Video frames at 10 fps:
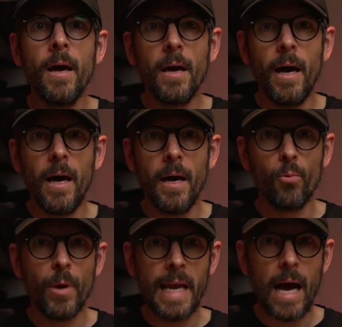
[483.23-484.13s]
uh,
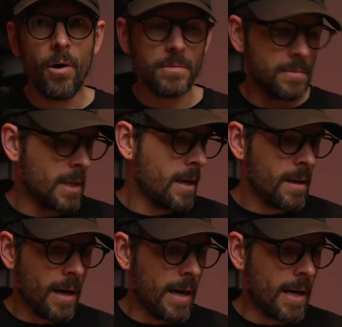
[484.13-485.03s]
without
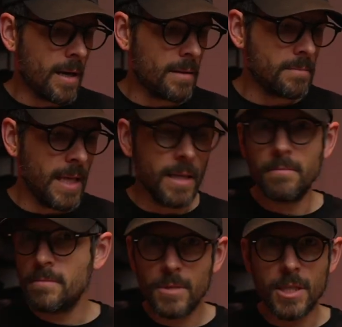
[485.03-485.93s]
uh,
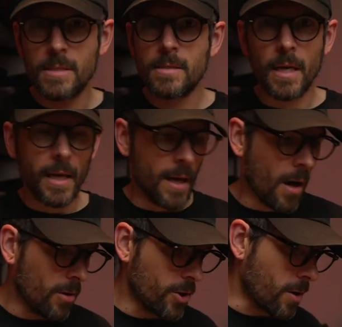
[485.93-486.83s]
it just sucking
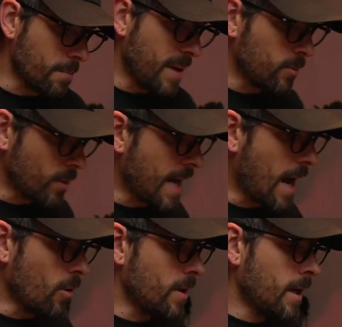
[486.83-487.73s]
all your bandwidth
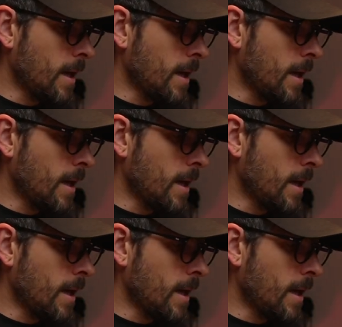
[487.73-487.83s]
out.